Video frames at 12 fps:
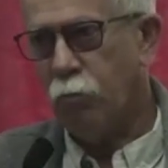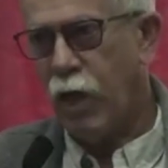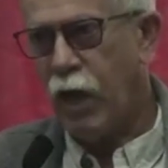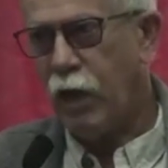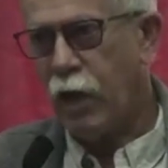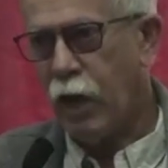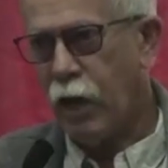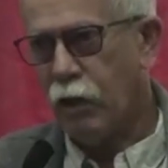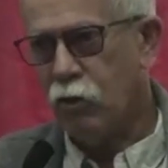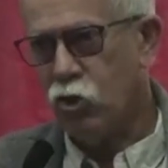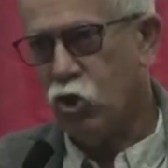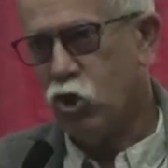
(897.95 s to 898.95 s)
mad
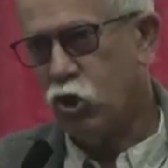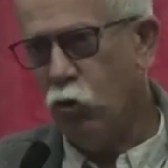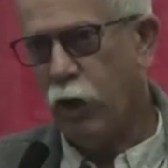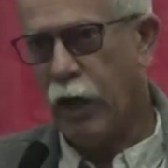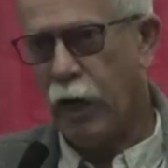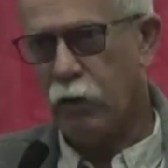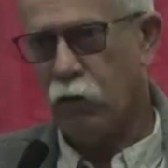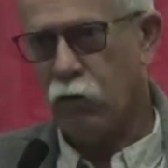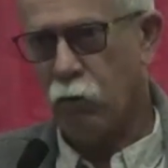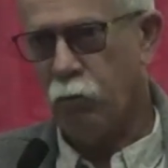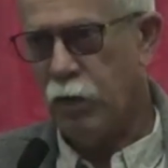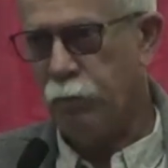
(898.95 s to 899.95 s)
at and shoot at are
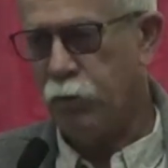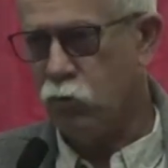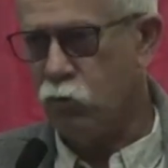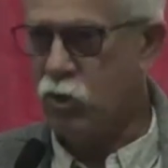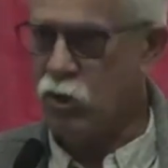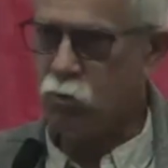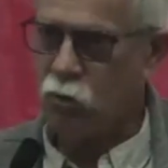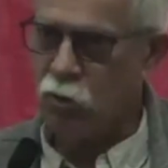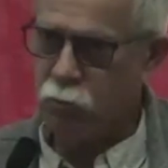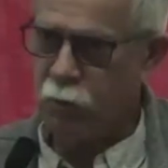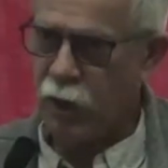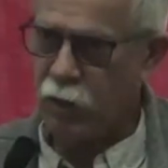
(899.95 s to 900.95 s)
the people who
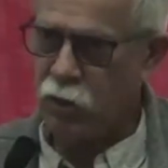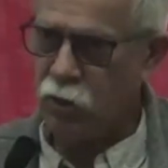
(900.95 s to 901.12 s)
disrespect